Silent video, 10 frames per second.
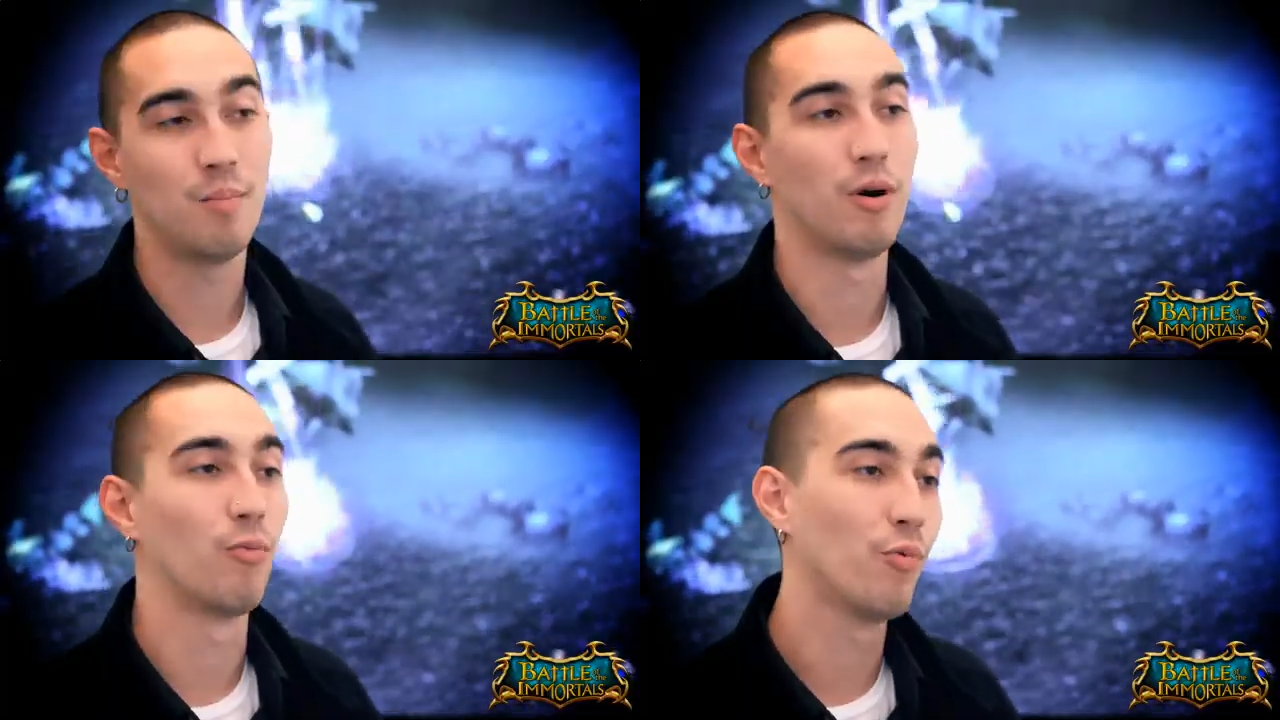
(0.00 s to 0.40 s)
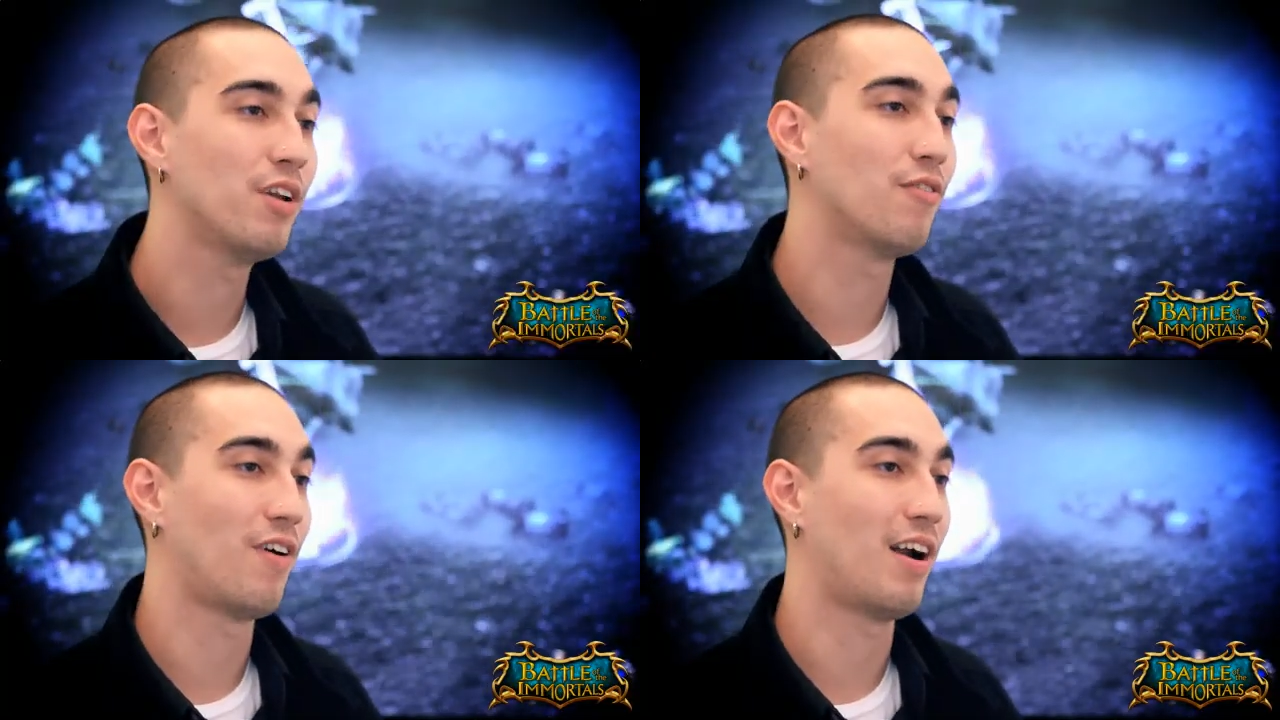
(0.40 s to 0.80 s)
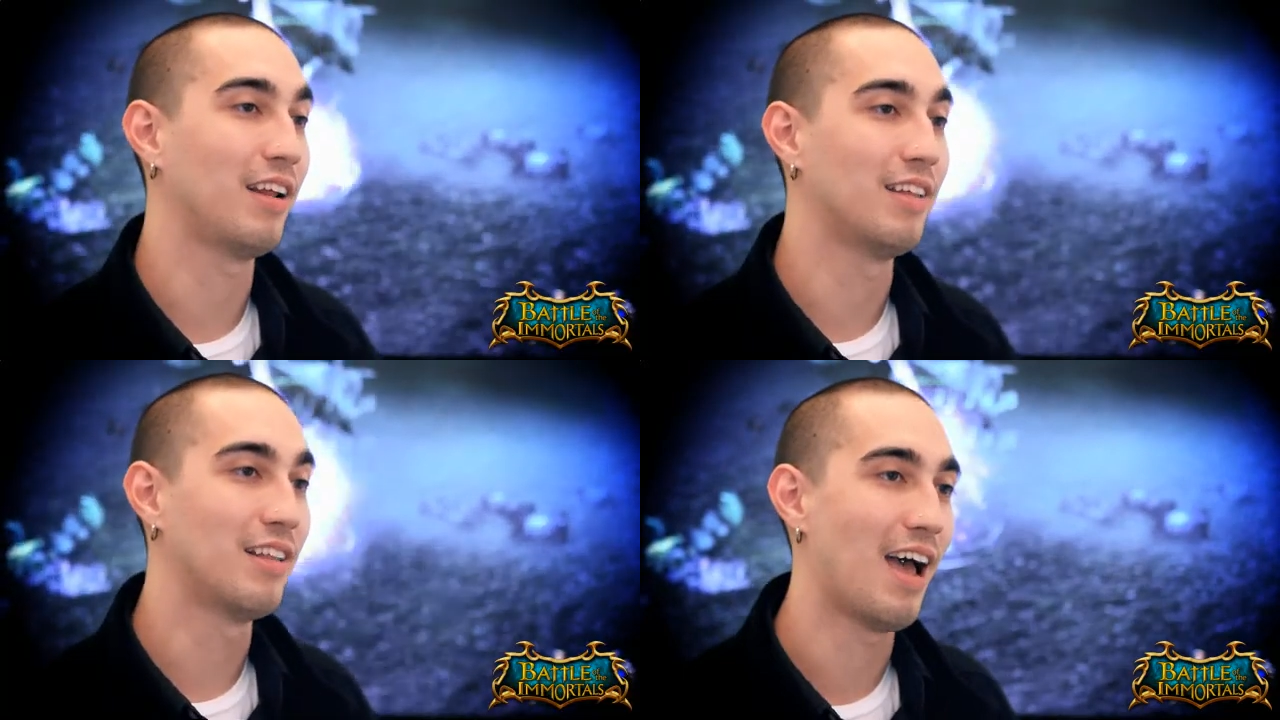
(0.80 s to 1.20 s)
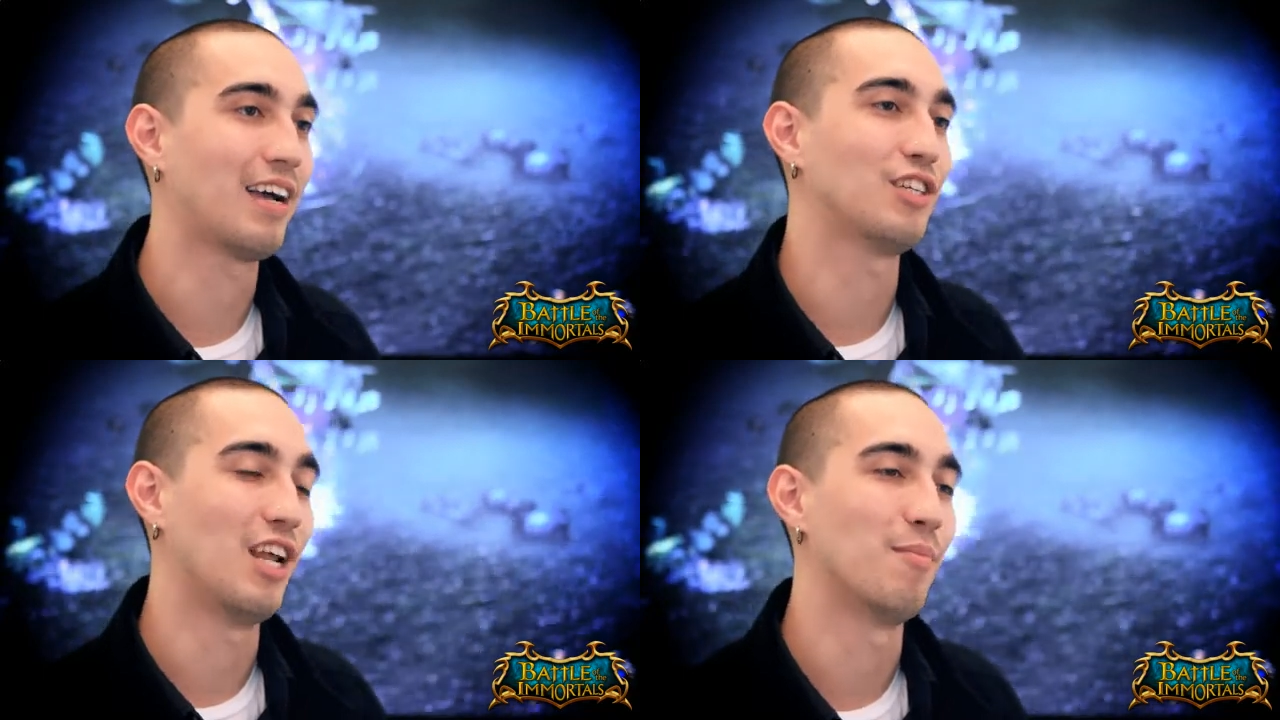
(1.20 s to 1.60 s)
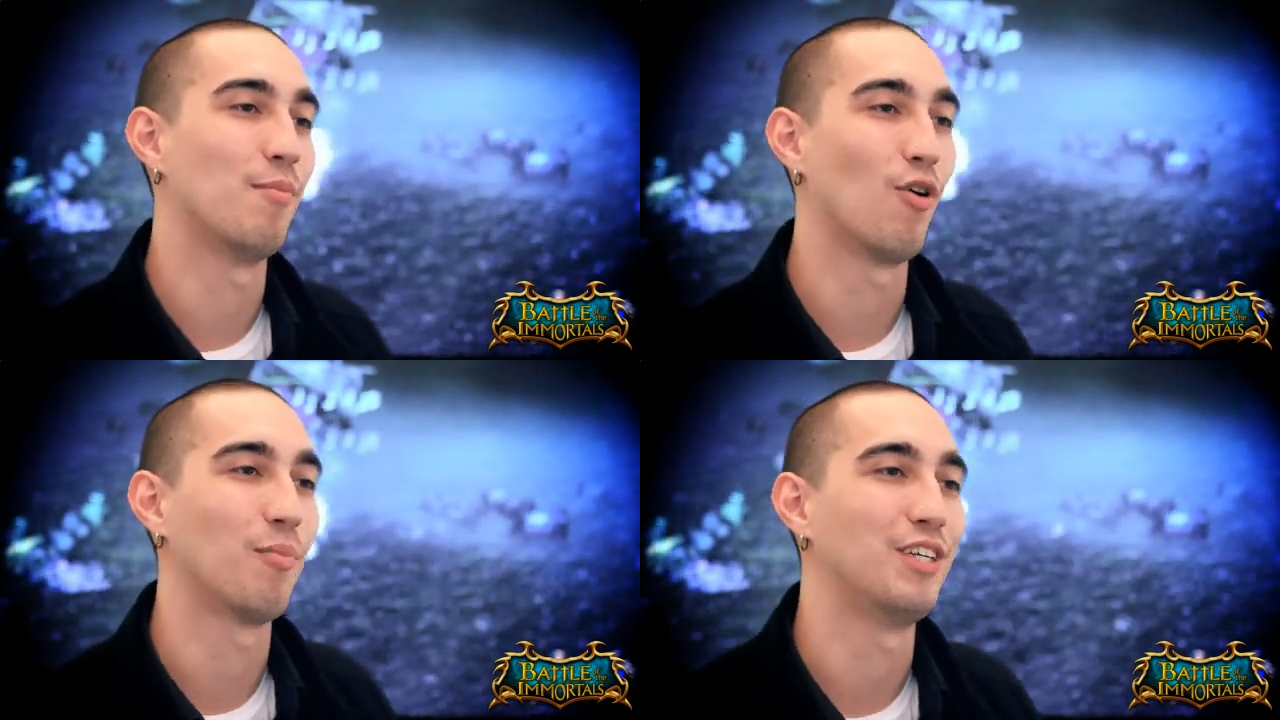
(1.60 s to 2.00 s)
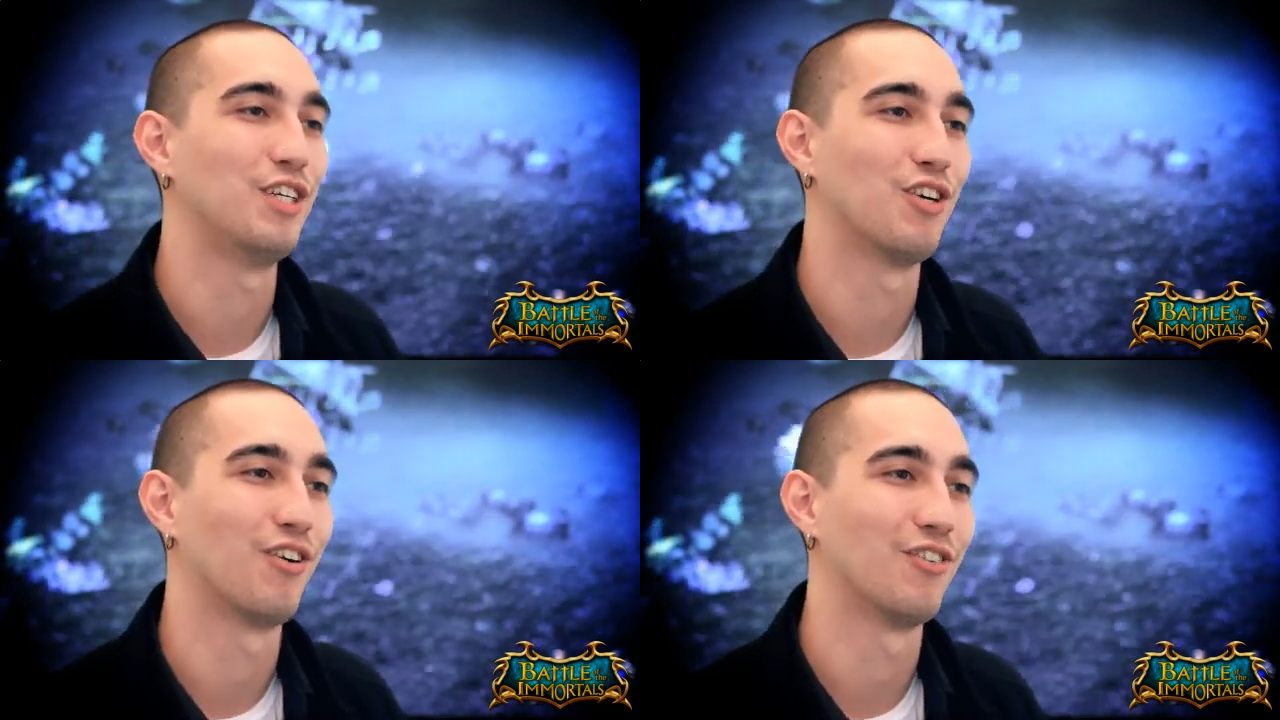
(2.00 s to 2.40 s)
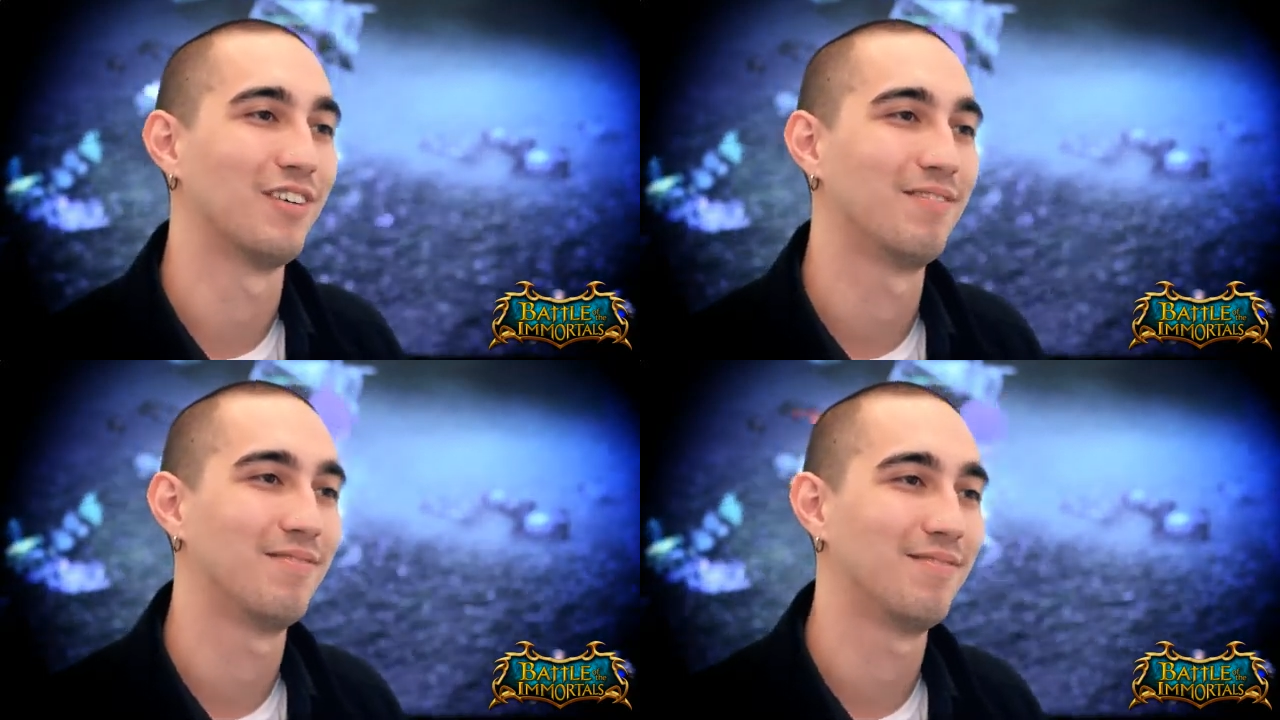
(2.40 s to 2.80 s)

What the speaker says: but redefining the action MMORPG genre.